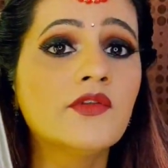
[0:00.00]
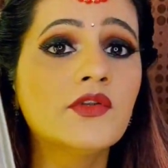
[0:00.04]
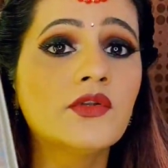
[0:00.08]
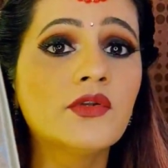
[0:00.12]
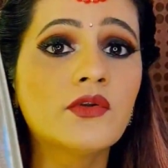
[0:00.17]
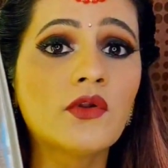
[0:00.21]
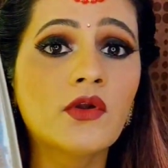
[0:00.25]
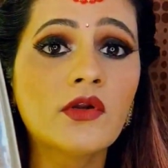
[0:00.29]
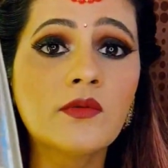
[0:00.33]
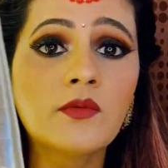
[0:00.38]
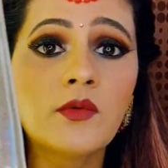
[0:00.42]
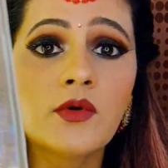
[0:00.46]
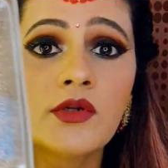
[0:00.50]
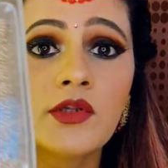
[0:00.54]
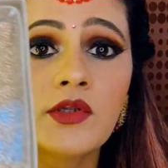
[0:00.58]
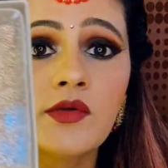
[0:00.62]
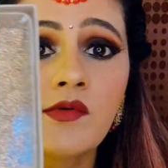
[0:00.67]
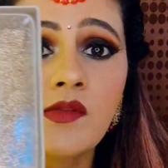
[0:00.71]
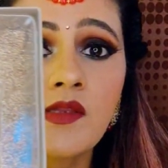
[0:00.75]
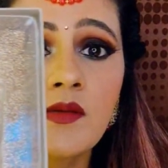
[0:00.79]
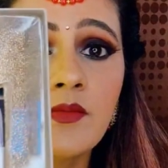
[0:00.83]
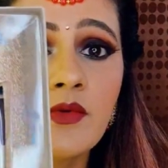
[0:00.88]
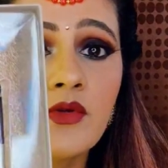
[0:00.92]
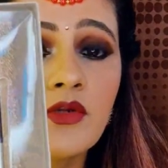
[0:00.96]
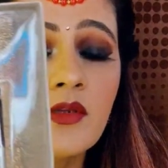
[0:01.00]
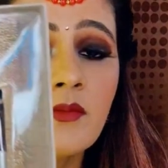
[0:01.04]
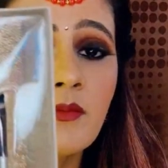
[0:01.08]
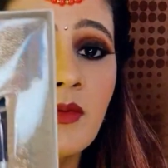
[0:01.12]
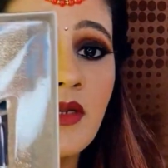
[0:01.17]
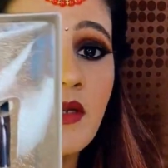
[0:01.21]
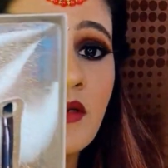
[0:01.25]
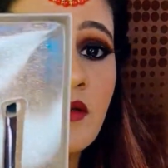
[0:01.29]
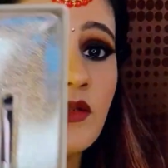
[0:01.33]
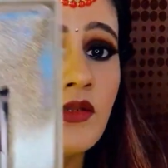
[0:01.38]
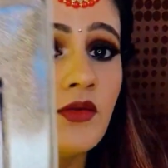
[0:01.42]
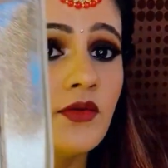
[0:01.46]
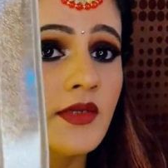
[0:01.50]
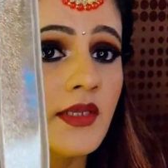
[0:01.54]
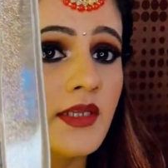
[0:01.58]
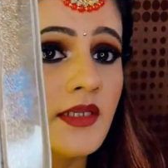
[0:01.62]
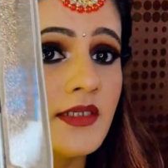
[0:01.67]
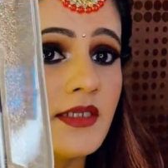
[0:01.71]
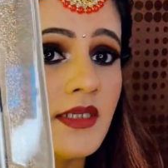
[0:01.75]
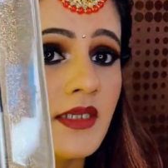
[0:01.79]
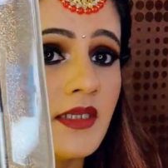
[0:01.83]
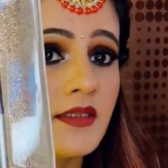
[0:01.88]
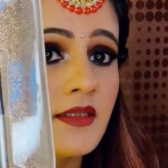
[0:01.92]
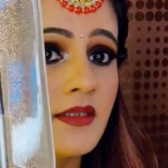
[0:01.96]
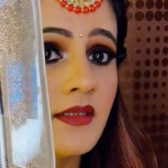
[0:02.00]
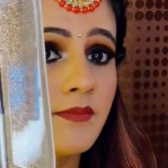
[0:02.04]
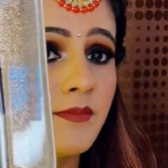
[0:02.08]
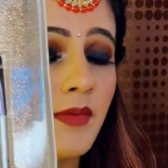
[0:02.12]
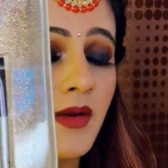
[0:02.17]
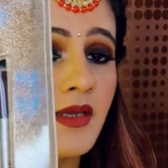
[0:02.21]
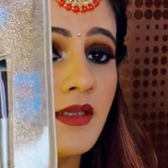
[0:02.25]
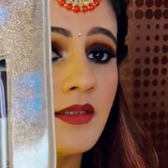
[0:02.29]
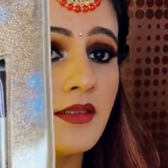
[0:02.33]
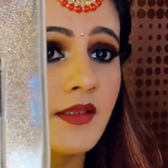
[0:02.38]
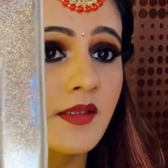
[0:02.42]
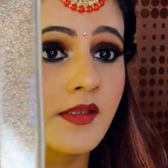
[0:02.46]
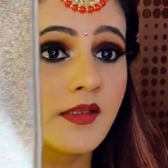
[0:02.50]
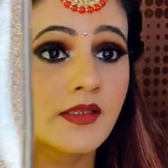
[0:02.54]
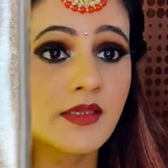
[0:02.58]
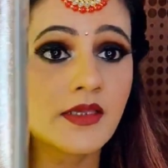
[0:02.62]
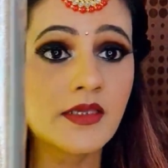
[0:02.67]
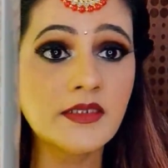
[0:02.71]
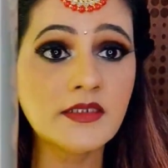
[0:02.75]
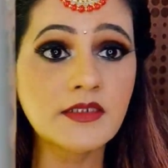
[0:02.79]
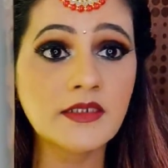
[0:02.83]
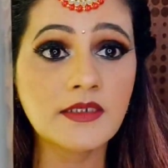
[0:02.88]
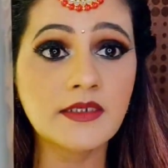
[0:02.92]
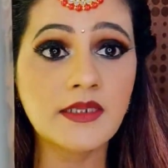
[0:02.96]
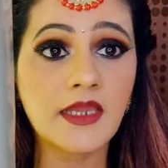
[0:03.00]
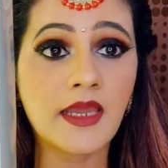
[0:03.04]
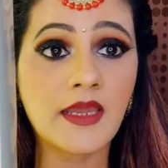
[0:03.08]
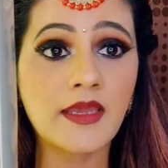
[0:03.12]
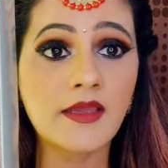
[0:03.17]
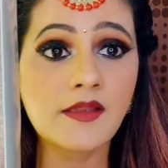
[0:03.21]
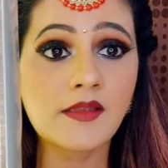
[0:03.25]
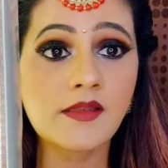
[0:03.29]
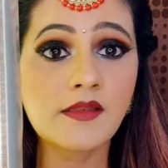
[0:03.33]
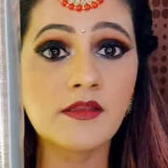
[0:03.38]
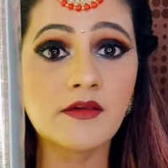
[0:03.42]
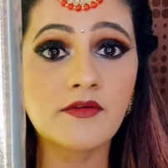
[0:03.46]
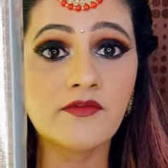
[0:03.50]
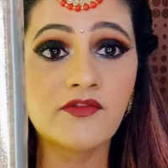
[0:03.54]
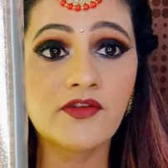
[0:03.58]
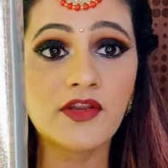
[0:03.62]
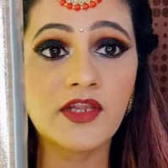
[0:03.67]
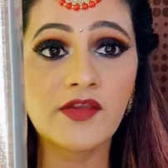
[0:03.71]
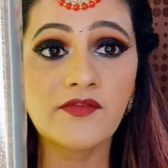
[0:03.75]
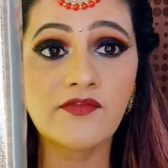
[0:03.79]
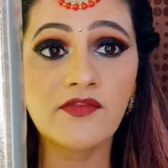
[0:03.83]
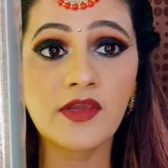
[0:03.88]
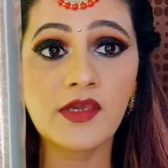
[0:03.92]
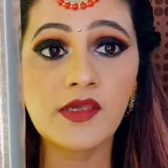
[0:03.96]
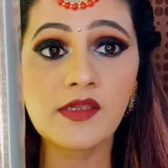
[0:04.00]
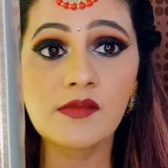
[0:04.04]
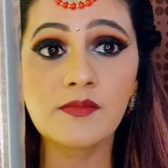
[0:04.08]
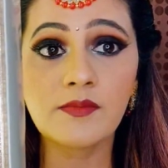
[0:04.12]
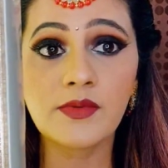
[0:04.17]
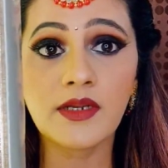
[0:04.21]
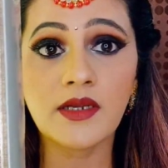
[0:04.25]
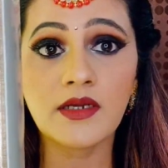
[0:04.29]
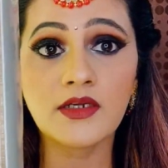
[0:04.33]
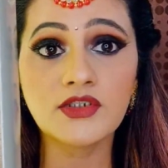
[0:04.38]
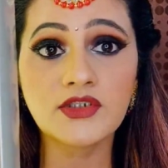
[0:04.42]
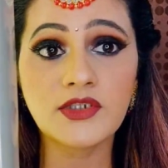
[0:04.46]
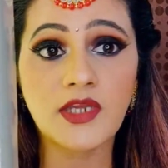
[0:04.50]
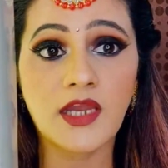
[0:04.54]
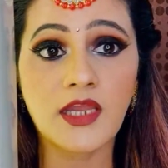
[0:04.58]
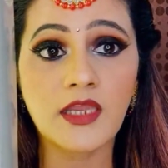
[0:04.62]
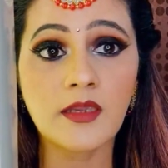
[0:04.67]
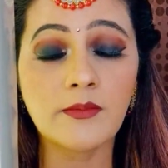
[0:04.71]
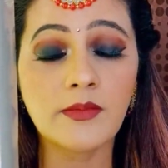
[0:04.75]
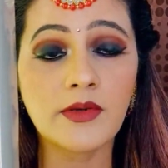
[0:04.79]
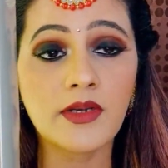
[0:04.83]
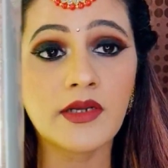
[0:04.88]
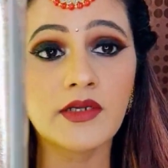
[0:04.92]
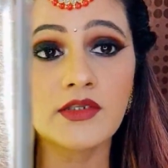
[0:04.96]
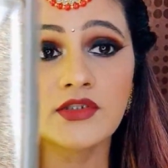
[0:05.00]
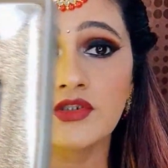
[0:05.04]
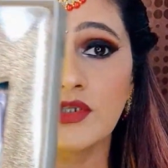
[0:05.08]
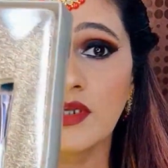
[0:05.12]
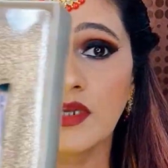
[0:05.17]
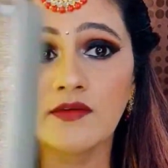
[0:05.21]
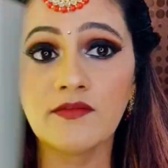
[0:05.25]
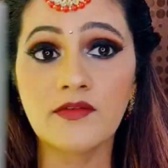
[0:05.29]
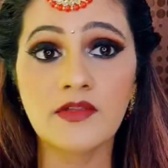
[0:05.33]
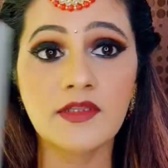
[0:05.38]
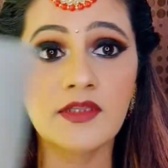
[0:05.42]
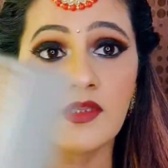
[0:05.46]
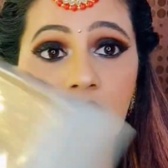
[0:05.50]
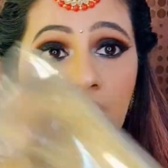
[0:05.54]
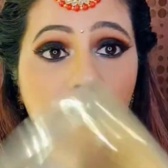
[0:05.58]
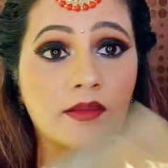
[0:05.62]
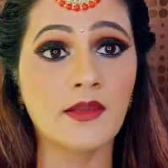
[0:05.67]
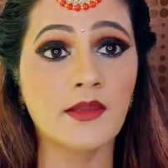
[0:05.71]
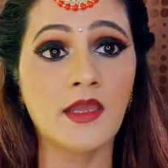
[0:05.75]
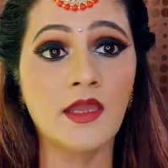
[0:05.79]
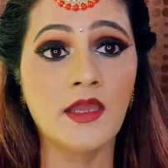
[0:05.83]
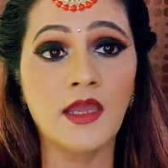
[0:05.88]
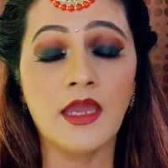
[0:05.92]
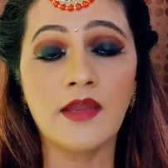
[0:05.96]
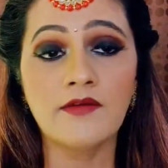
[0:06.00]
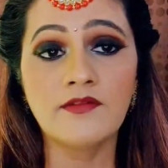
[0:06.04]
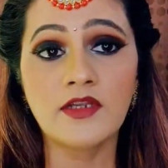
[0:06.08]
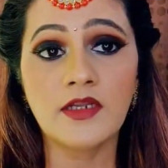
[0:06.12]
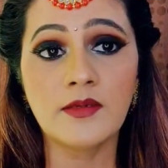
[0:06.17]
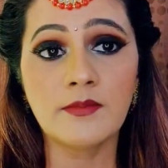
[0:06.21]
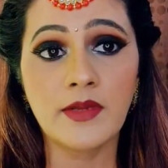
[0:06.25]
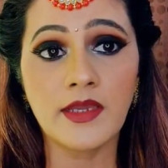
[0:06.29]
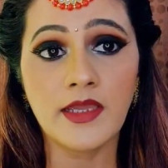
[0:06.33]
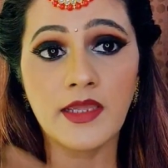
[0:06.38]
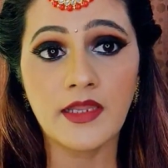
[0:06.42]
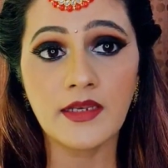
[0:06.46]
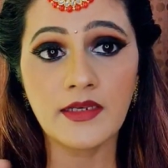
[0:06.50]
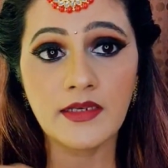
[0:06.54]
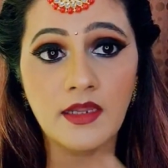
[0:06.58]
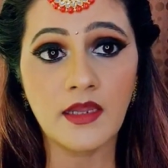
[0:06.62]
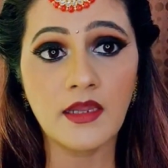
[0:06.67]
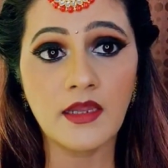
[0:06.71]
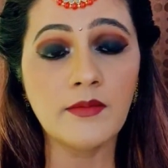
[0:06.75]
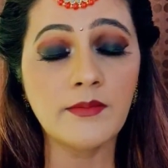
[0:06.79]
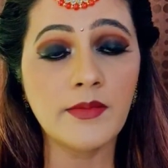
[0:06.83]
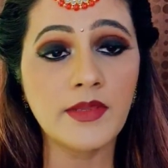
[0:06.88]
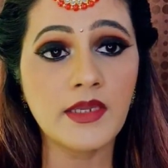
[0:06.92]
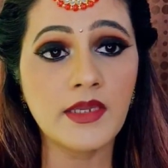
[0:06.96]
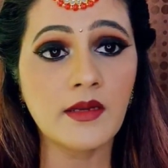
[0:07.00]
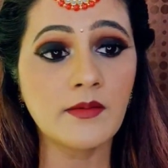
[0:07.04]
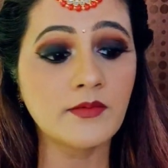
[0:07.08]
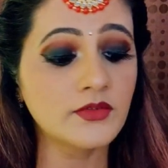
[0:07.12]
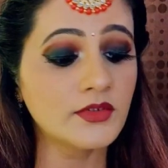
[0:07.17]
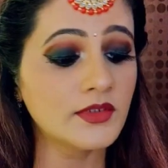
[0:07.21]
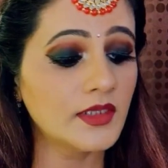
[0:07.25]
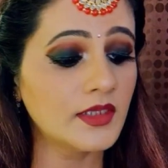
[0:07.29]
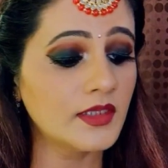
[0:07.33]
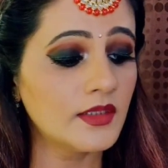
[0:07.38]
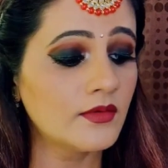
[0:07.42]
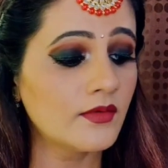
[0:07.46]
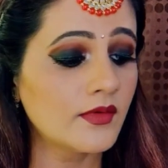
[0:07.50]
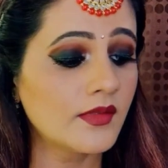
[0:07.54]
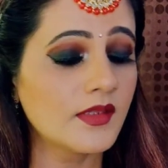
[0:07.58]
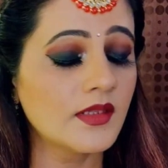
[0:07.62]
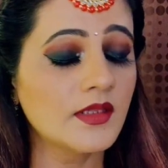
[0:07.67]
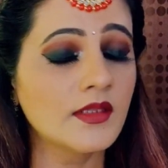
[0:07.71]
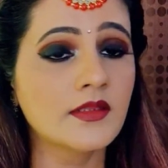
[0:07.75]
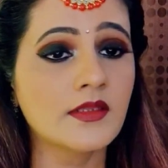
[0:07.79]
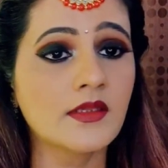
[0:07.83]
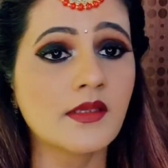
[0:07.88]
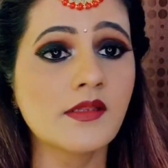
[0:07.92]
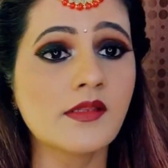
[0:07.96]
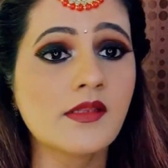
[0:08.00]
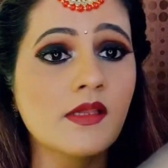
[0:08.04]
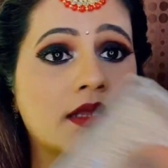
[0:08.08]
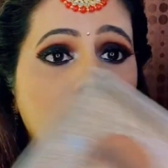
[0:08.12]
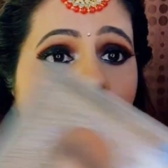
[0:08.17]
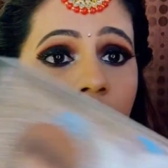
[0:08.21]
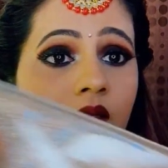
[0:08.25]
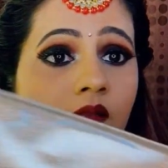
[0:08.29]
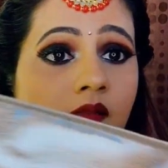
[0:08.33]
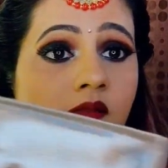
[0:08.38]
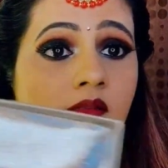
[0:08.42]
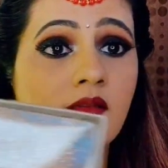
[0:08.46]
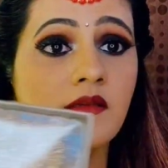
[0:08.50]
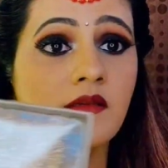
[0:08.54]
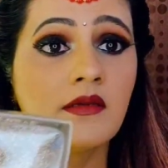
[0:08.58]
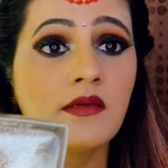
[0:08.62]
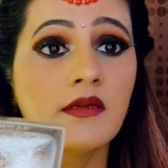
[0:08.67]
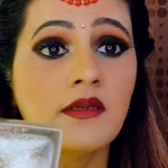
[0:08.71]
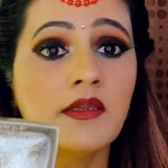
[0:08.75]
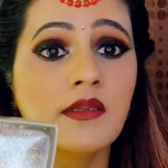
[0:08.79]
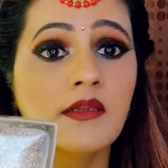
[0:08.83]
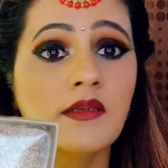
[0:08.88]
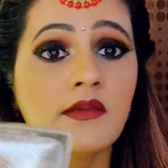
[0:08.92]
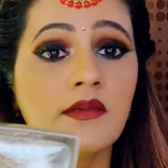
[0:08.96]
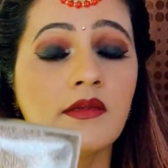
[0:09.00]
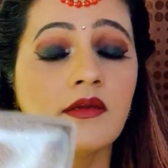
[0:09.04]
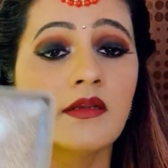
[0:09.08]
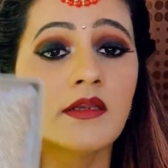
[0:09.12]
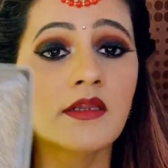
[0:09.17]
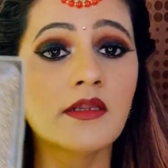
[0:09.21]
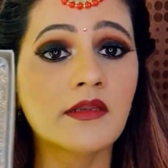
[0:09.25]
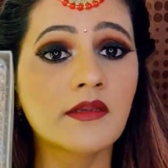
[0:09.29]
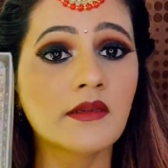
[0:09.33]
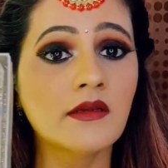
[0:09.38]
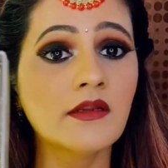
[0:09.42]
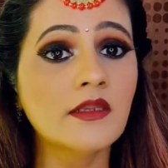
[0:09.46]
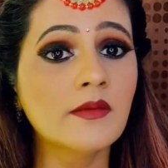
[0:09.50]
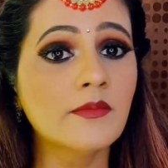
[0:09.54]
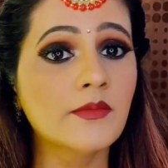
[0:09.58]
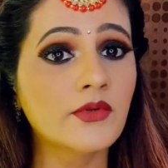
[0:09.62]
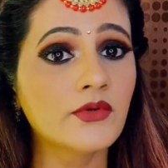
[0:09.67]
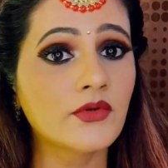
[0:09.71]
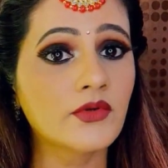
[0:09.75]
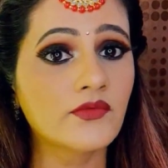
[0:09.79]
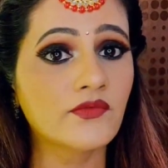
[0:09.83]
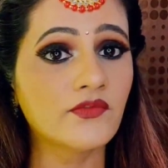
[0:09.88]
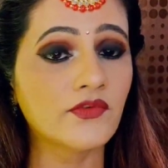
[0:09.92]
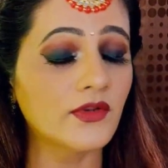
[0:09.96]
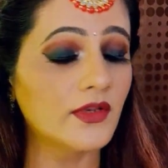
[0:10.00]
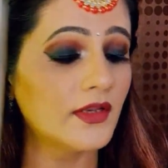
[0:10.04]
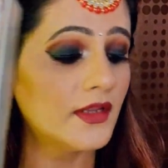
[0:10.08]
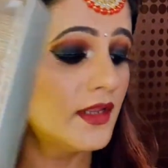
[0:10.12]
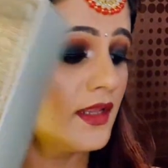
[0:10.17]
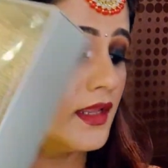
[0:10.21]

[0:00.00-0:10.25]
do not want to use a beauty blender, you can buy this kit. It has the face brush, eye brush, everything. I've done my entire makeup today using this, and it is really beautiful.